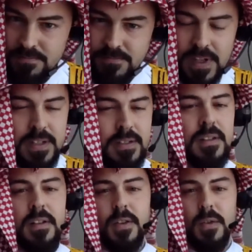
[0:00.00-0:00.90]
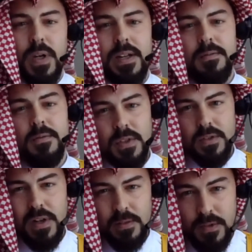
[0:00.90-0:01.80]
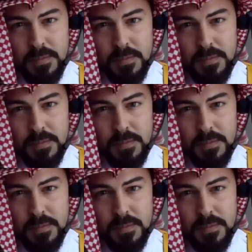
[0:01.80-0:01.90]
Find another way to interact with